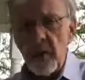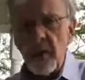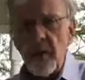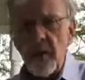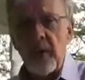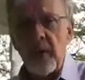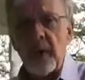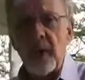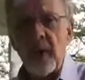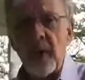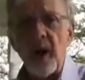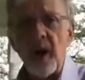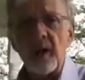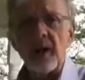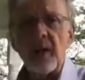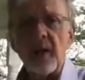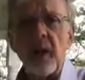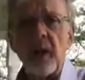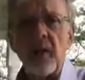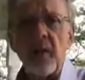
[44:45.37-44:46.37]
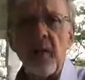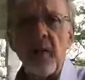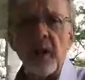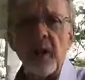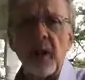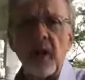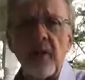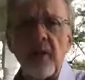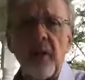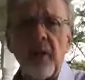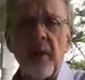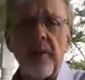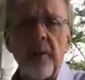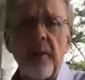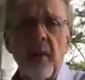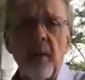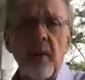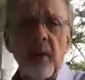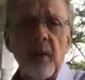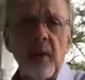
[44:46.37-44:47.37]
that God's not going to give up
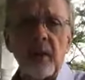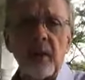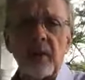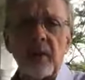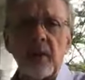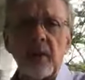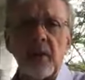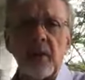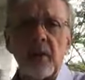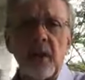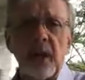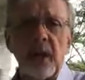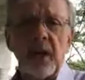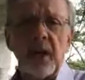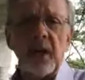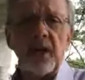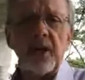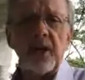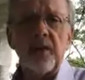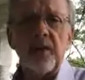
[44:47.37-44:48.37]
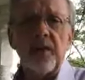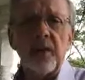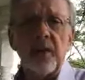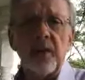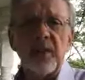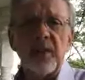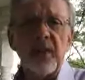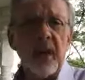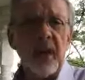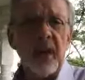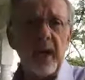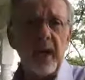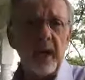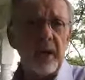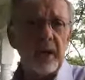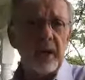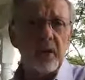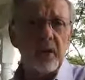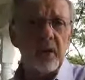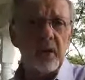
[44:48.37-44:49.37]
on us, He doesn't forsake
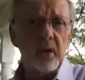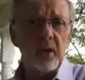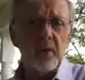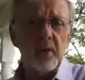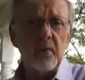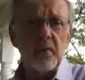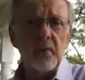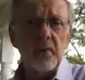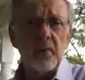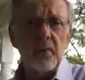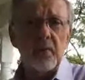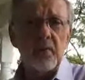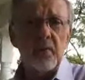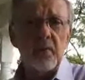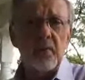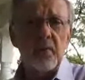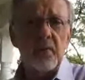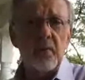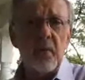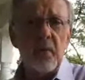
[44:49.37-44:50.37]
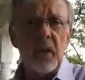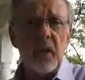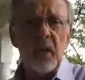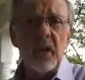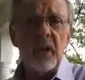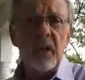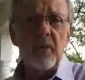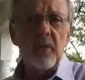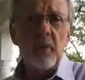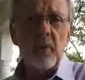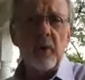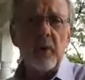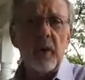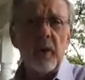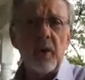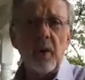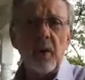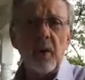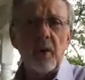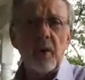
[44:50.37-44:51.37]
us, He never
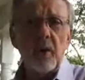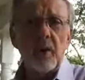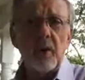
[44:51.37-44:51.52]
will.